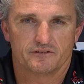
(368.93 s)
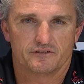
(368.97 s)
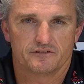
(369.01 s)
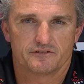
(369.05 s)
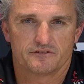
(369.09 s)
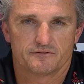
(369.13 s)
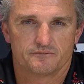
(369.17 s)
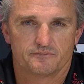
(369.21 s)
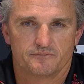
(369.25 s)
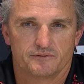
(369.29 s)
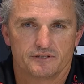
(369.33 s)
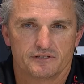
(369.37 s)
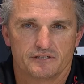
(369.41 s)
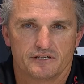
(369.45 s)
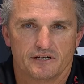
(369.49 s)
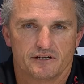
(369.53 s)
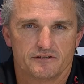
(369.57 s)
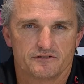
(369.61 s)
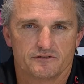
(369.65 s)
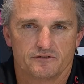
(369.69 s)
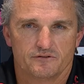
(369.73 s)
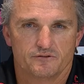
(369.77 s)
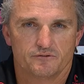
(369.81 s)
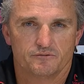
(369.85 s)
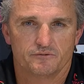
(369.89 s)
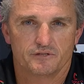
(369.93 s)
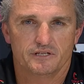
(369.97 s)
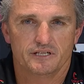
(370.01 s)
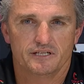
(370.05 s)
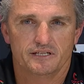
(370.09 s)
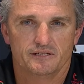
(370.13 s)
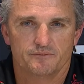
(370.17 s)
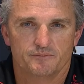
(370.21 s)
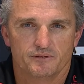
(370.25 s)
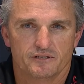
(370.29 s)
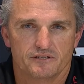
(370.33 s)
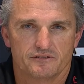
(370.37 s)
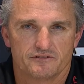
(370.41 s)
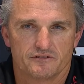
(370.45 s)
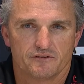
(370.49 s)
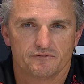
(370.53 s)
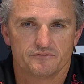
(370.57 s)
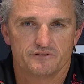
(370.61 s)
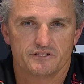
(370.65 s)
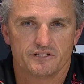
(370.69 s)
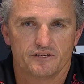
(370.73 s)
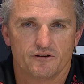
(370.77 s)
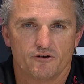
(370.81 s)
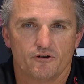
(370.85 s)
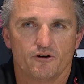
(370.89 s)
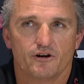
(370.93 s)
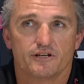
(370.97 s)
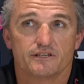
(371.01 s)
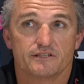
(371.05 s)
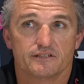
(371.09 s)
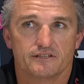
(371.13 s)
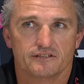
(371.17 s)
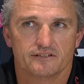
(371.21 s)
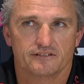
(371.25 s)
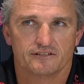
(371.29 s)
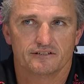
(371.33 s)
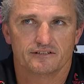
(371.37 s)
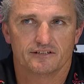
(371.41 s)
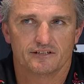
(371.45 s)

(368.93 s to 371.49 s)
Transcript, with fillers: It's, it goes on all year, but it's obviously heightened